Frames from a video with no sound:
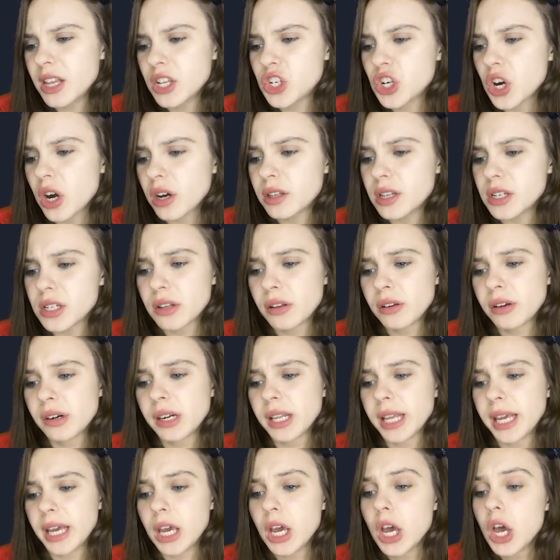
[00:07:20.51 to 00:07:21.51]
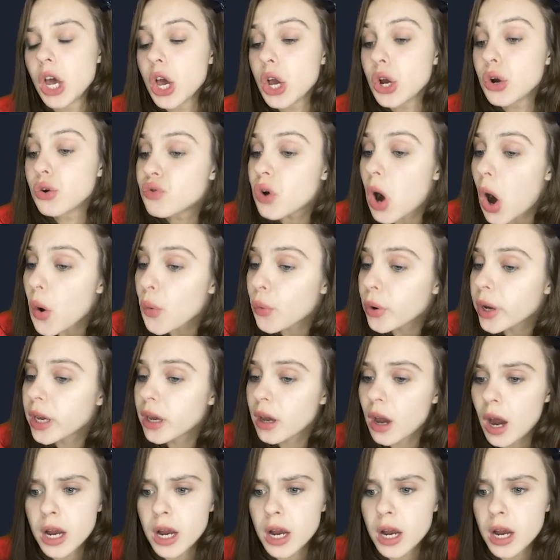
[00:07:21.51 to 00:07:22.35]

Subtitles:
chart is clearly growing.